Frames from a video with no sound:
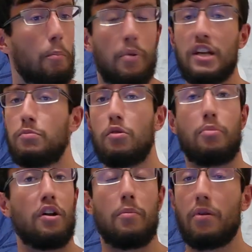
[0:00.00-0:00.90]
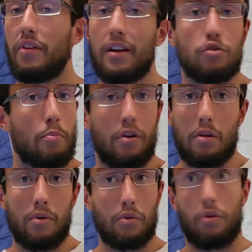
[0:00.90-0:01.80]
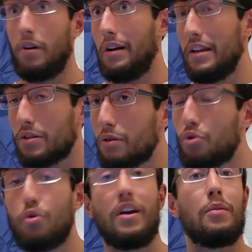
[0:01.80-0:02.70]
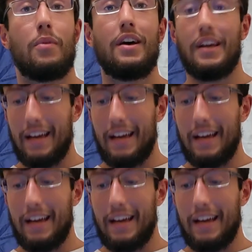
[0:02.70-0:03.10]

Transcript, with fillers: Basement bodybuilding is a bodybuilder. Listen to him.